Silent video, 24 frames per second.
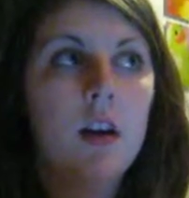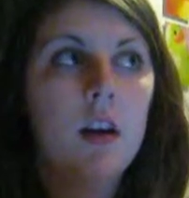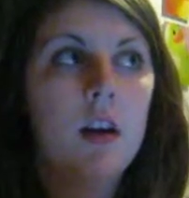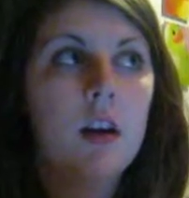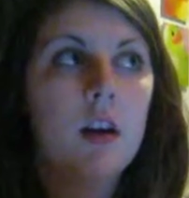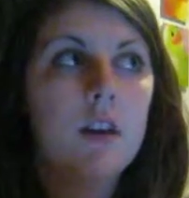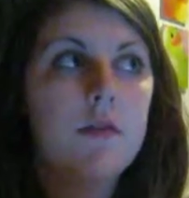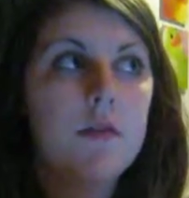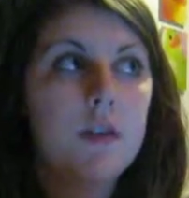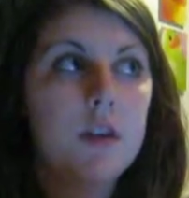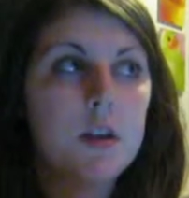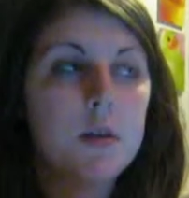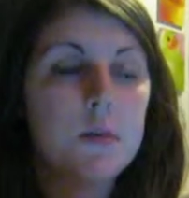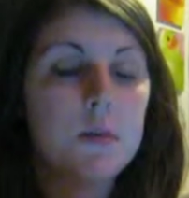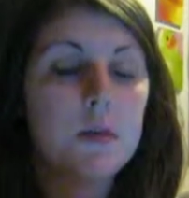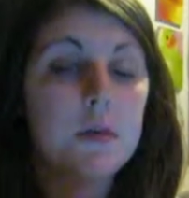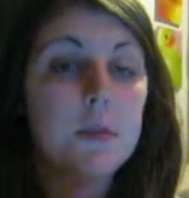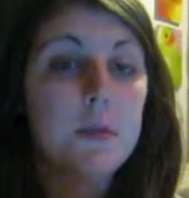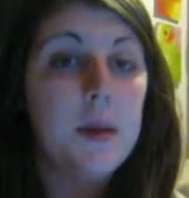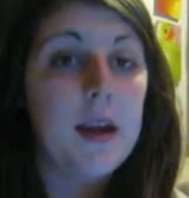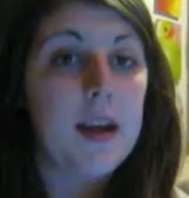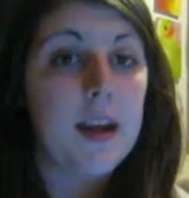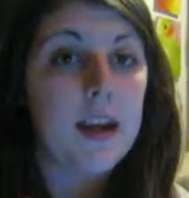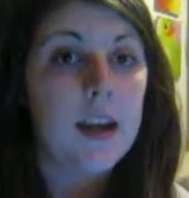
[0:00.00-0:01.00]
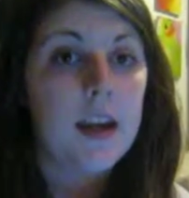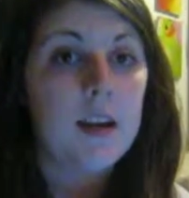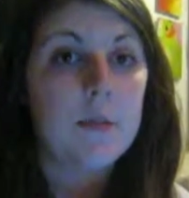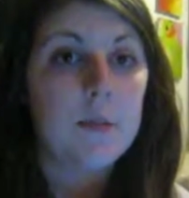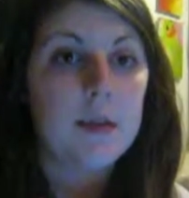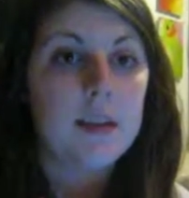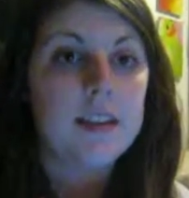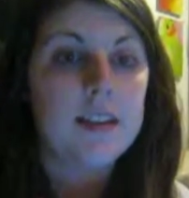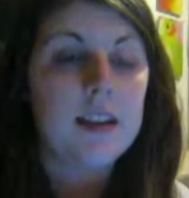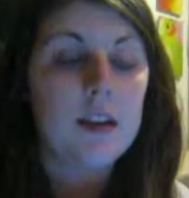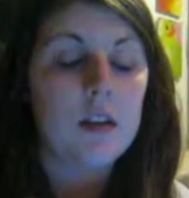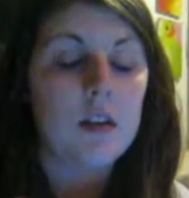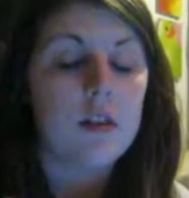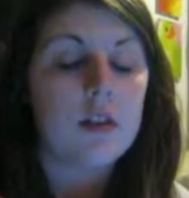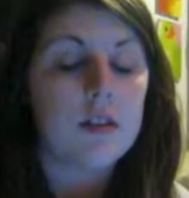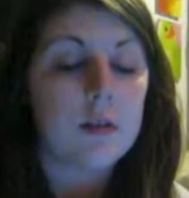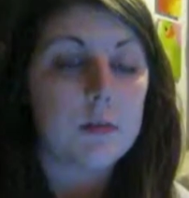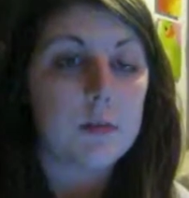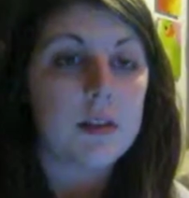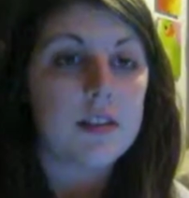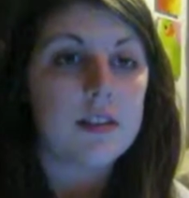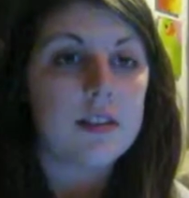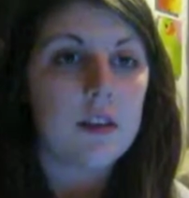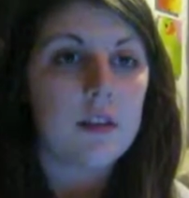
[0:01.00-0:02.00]
I filmed myself.
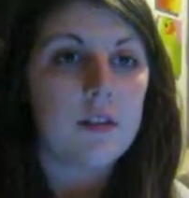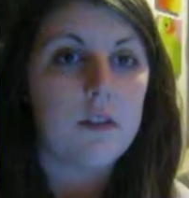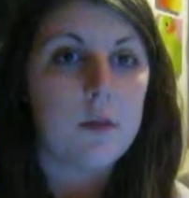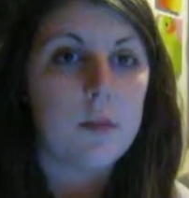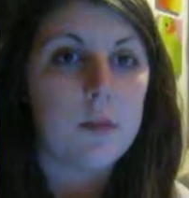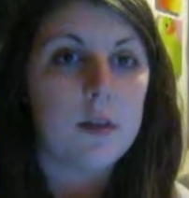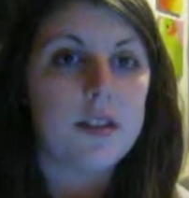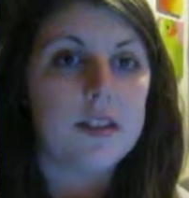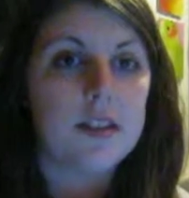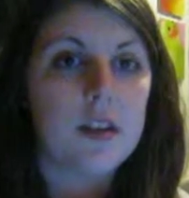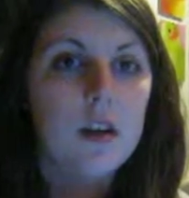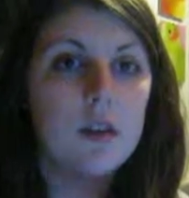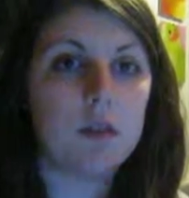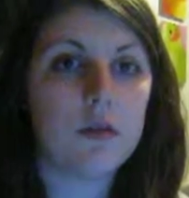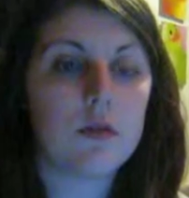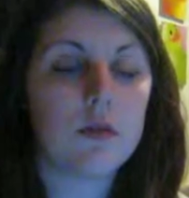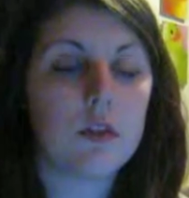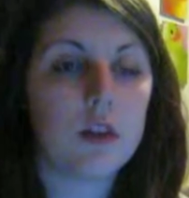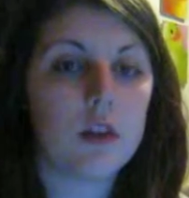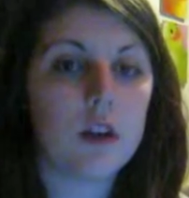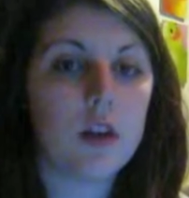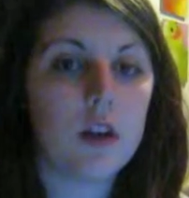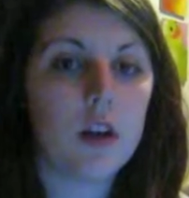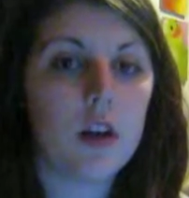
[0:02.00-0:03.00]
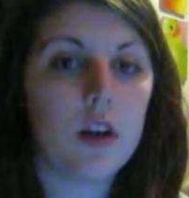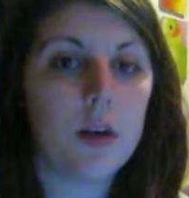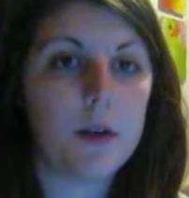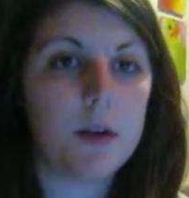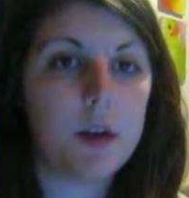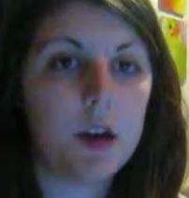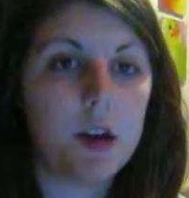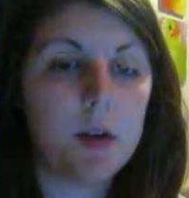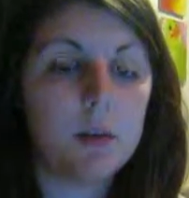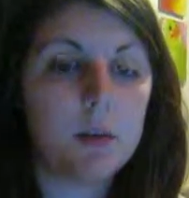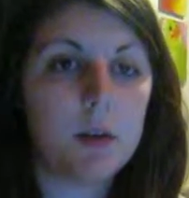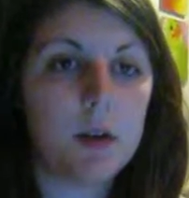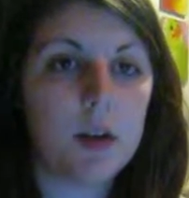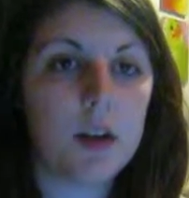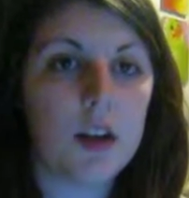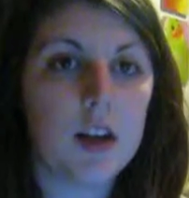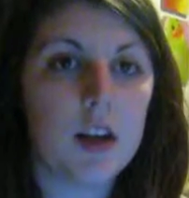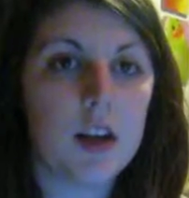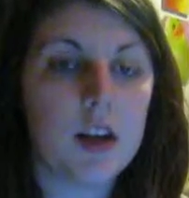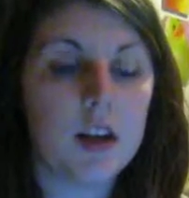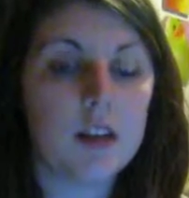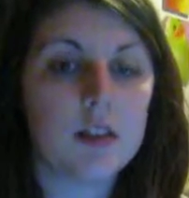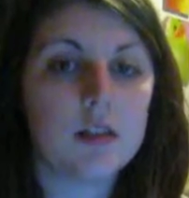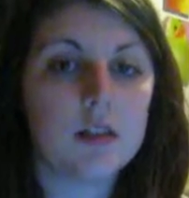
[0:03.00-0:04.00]
I filmed myself going up,
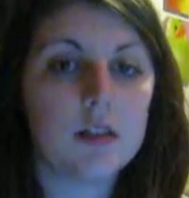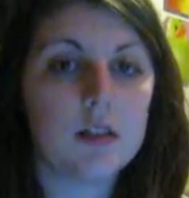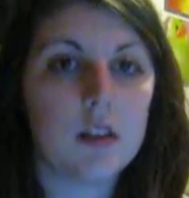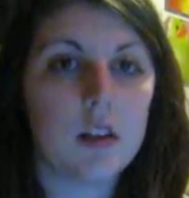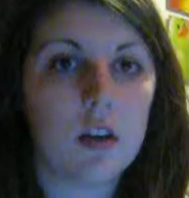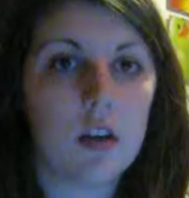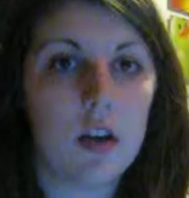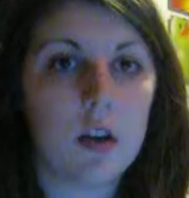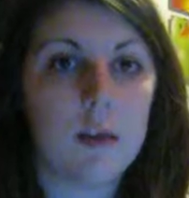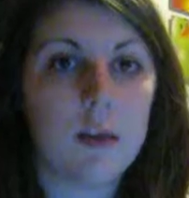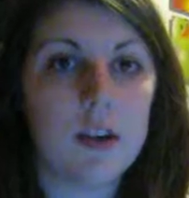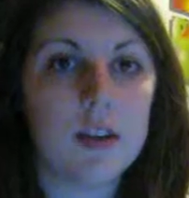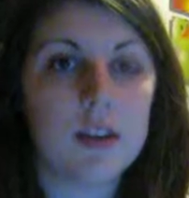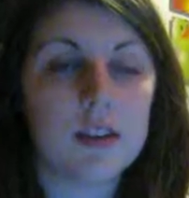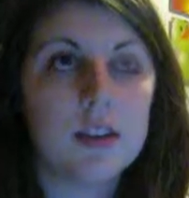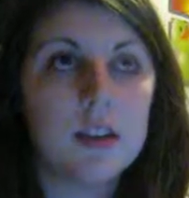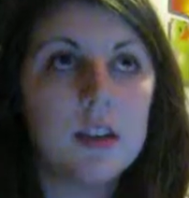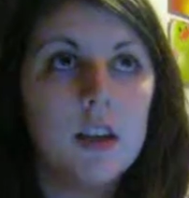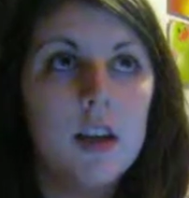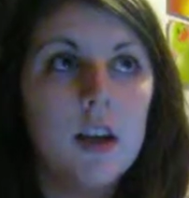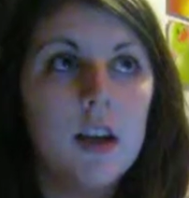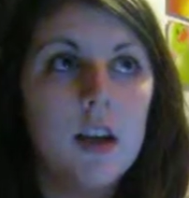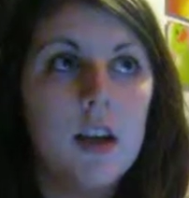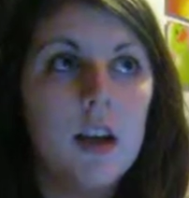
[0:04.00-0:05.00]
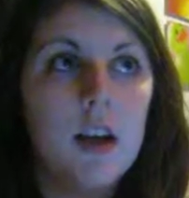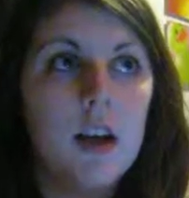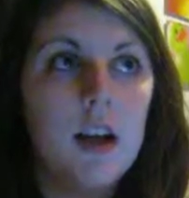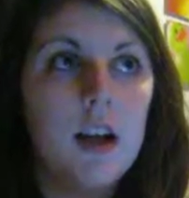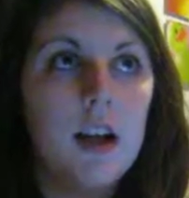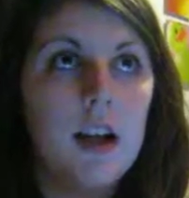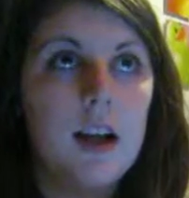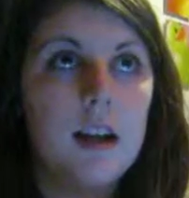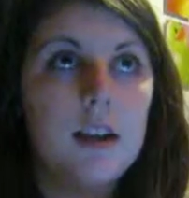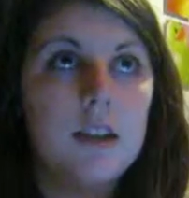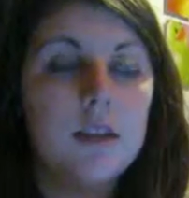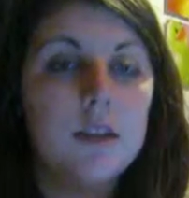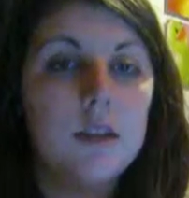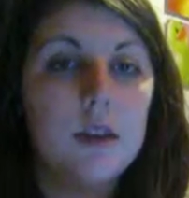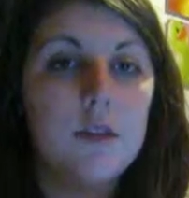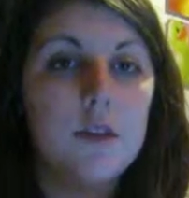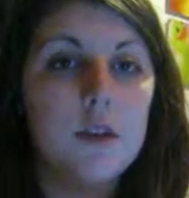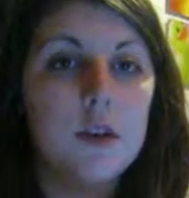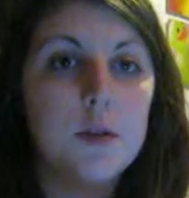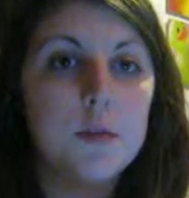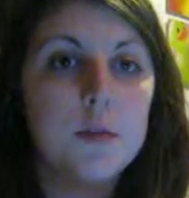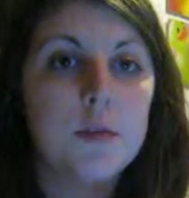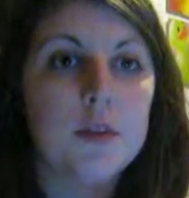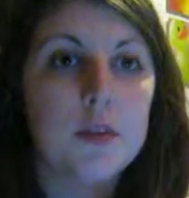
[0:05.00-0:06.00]
hugging, and going. And I
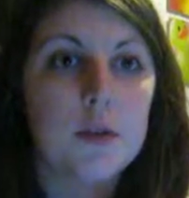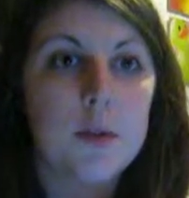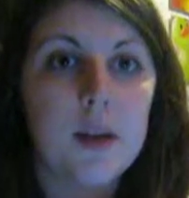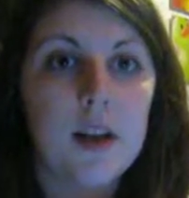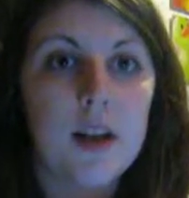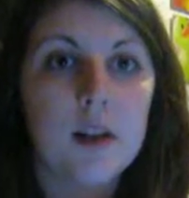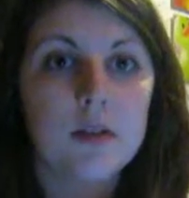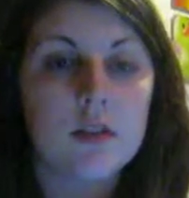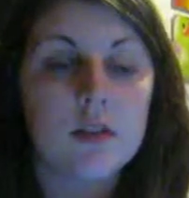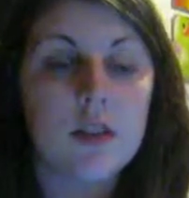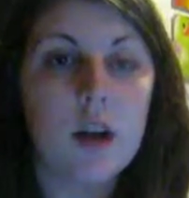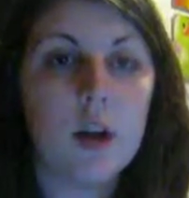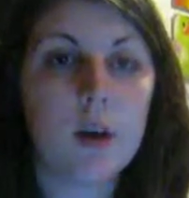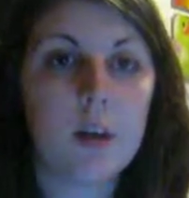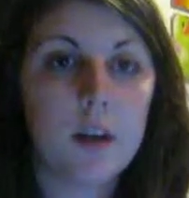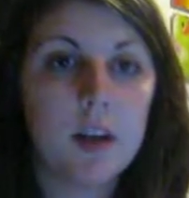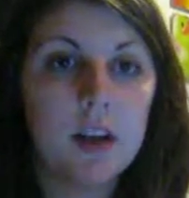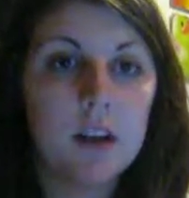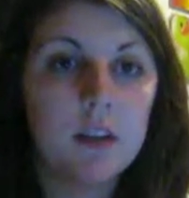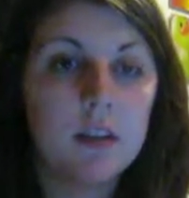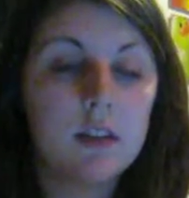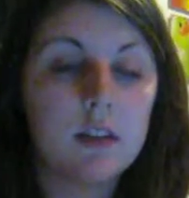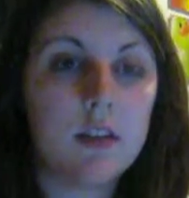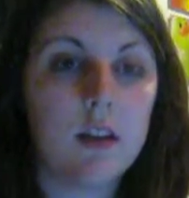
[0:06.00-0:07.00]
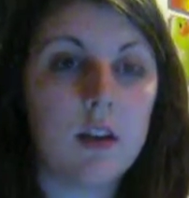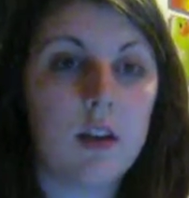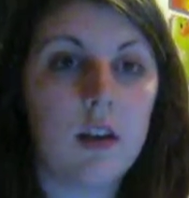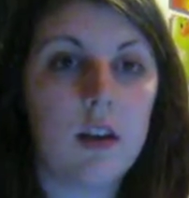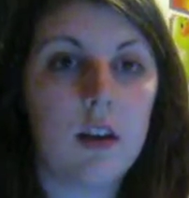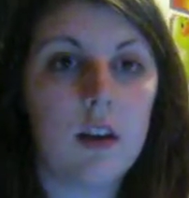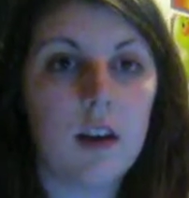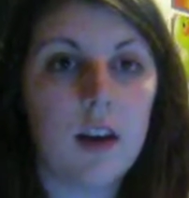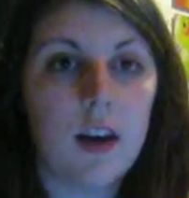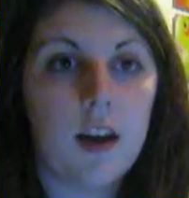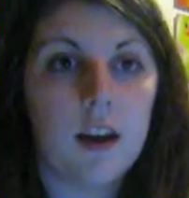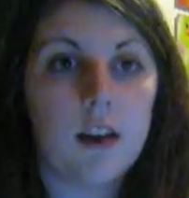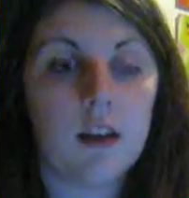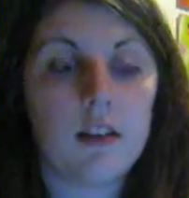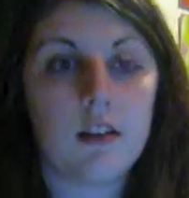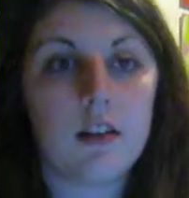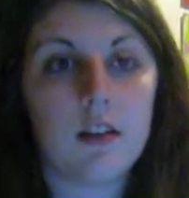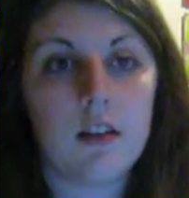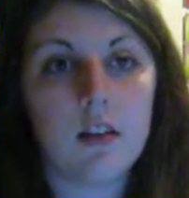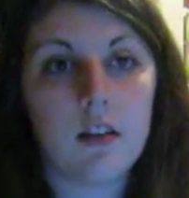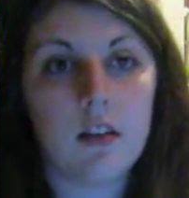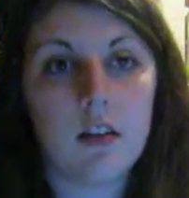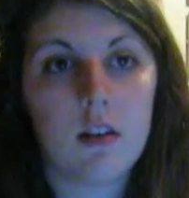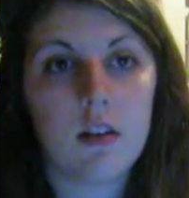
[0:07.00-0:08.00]
filmed someone else going, hugging,
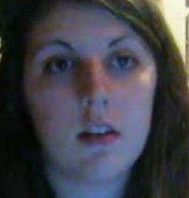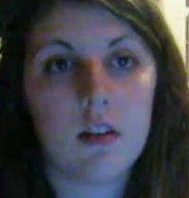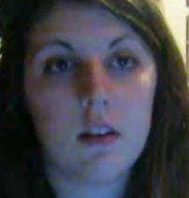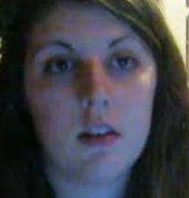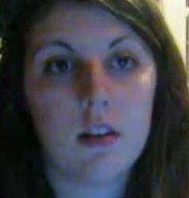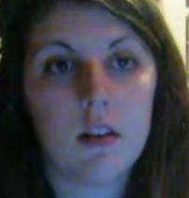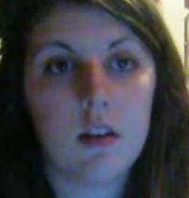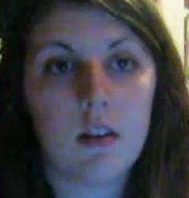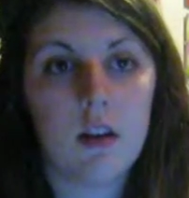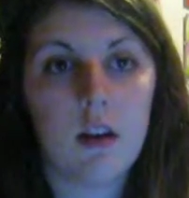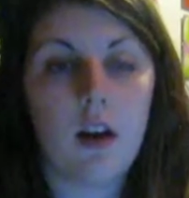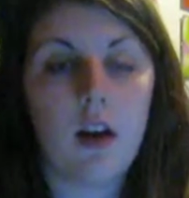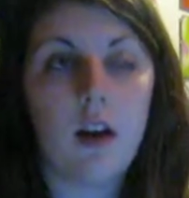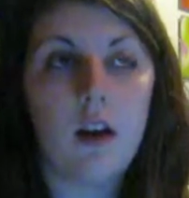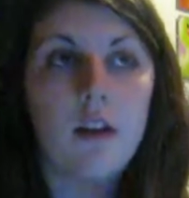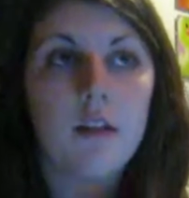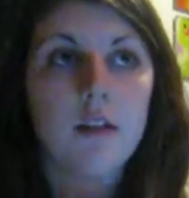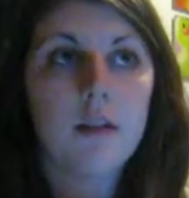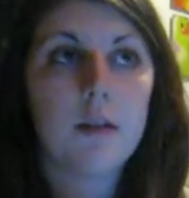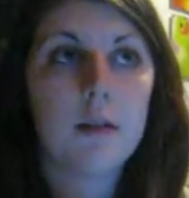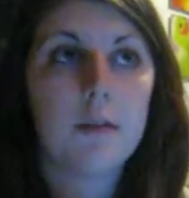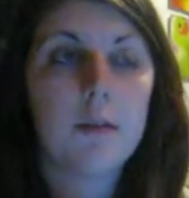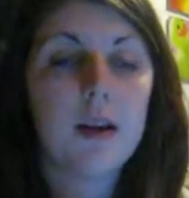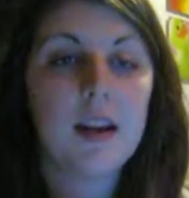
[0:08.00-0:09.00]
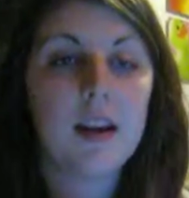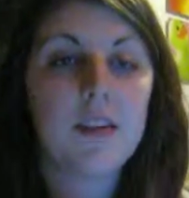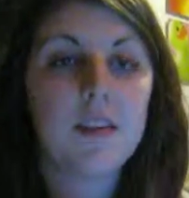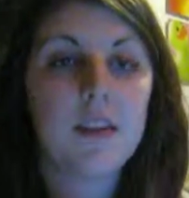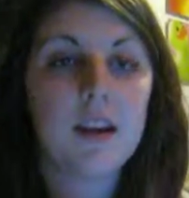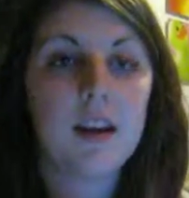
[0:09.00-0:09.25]
and leaving